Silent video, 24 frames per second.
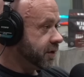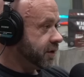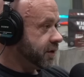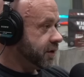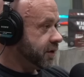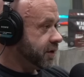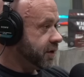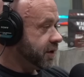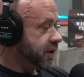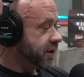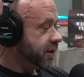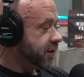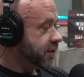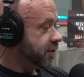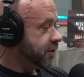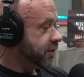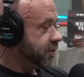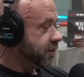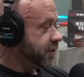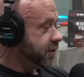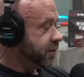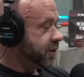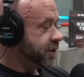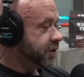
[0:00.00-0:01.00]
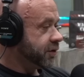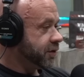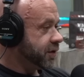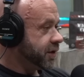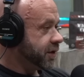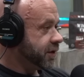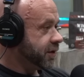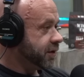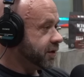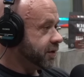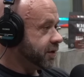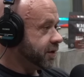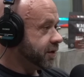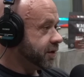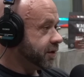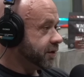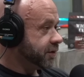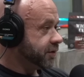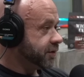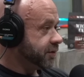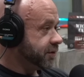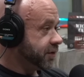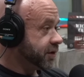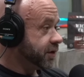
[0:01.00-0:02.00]
I go, "What do you mean go get it?" He
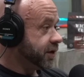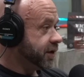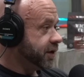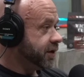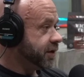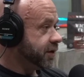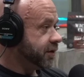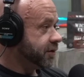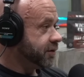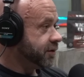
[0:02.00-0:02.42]
goes, "You're gonna eat it."